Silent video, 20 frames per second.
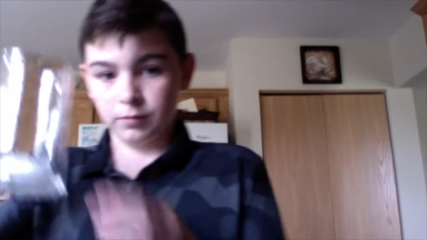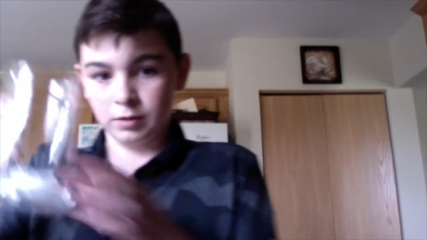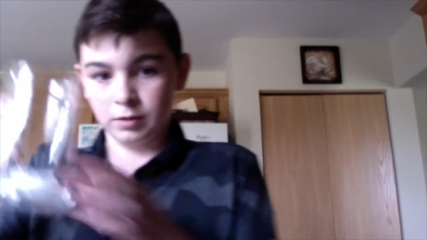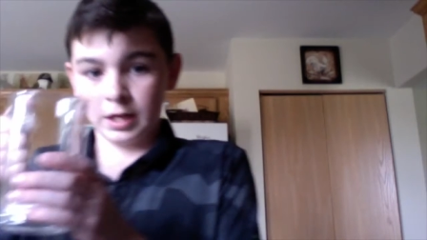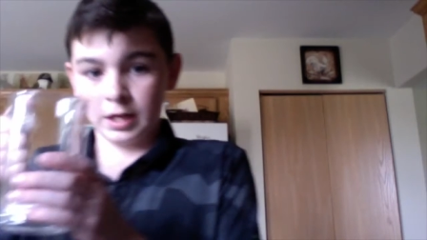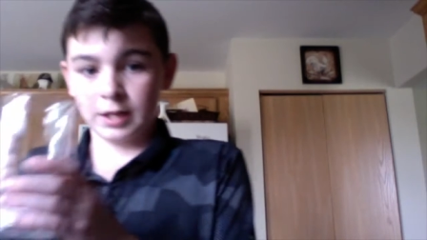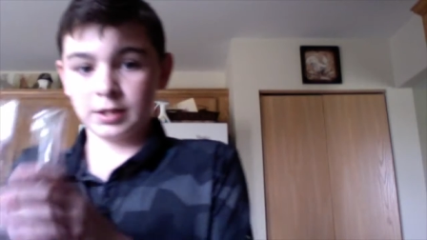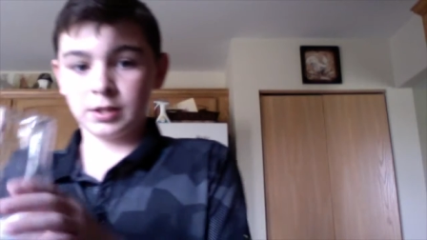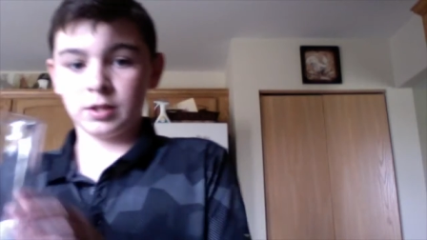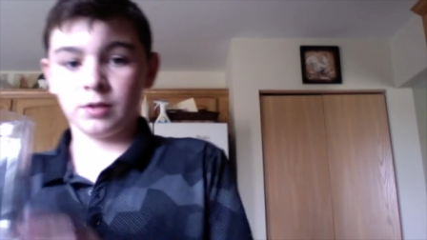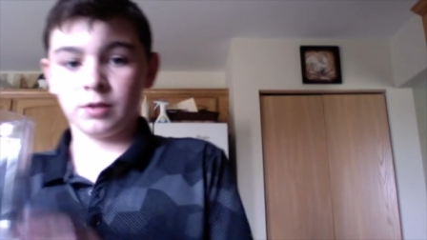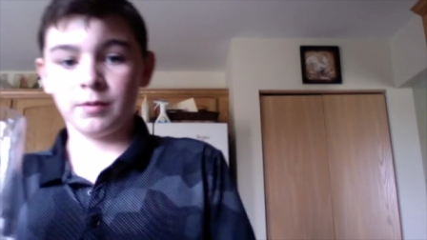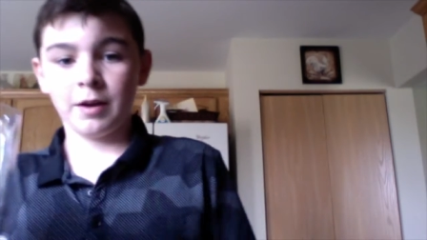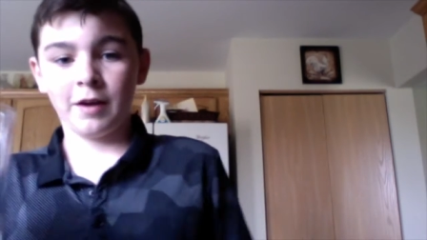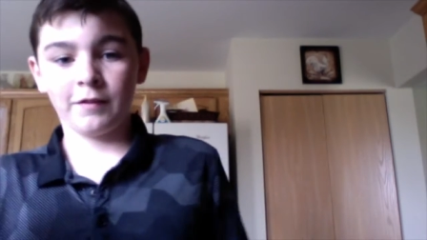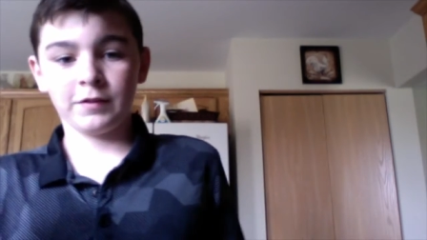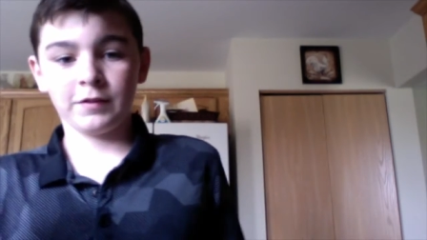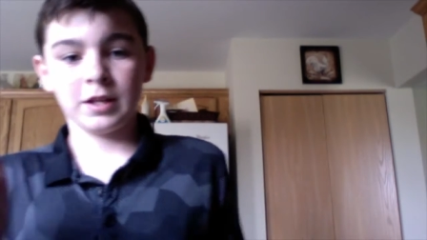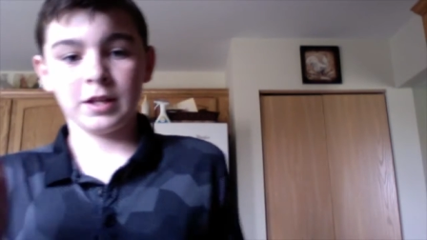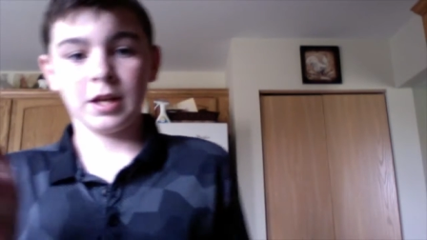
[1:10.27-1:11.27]

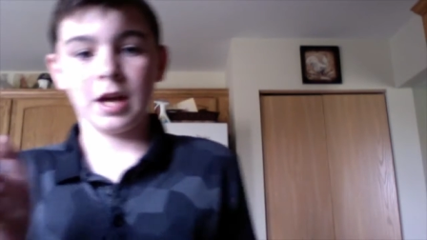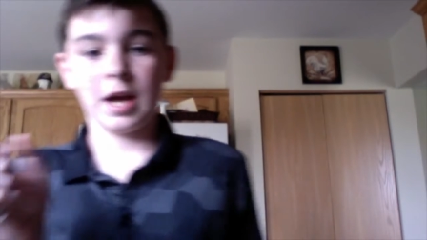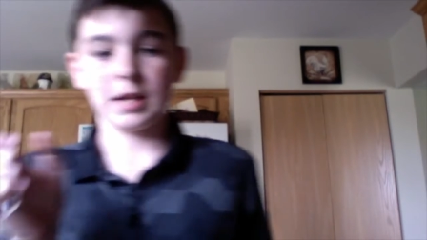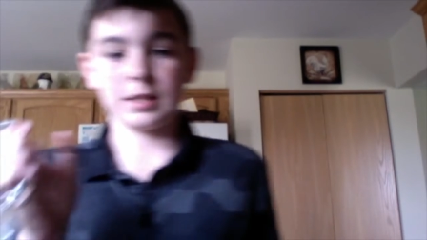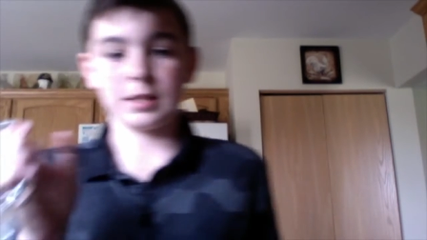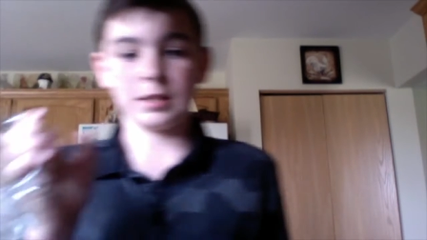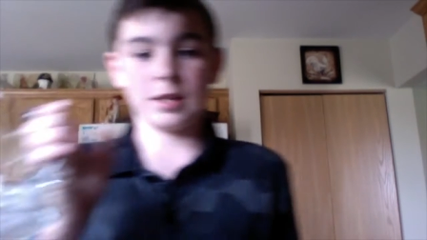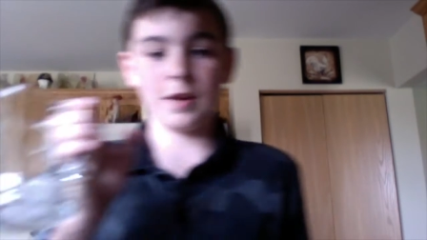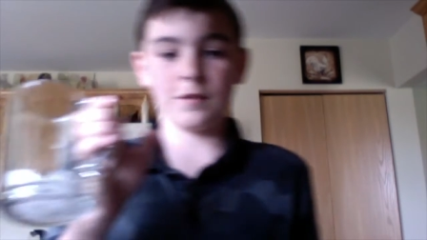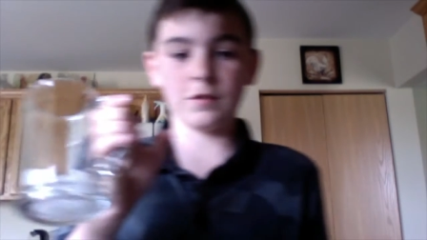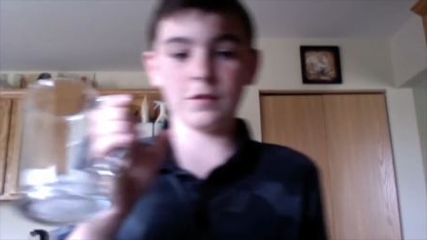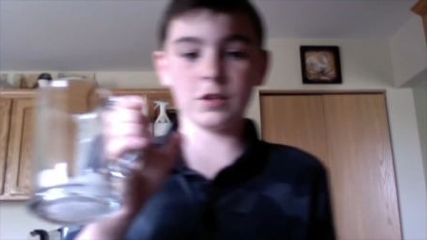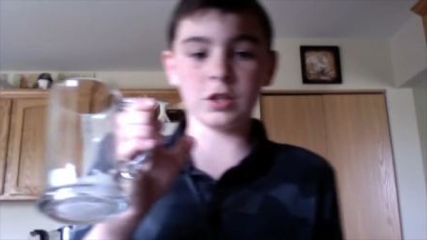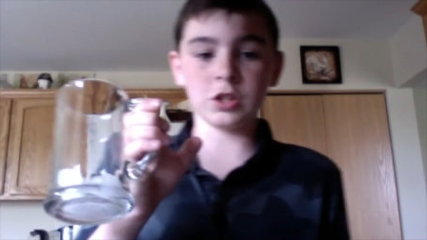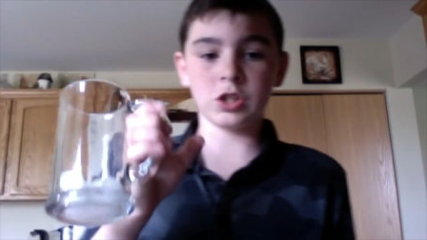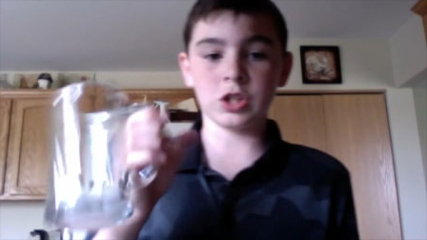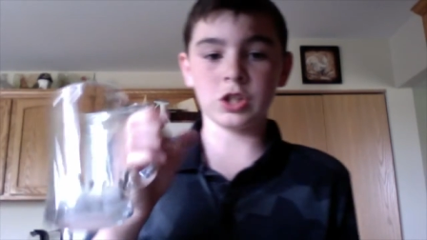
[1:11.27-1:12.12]
has a definite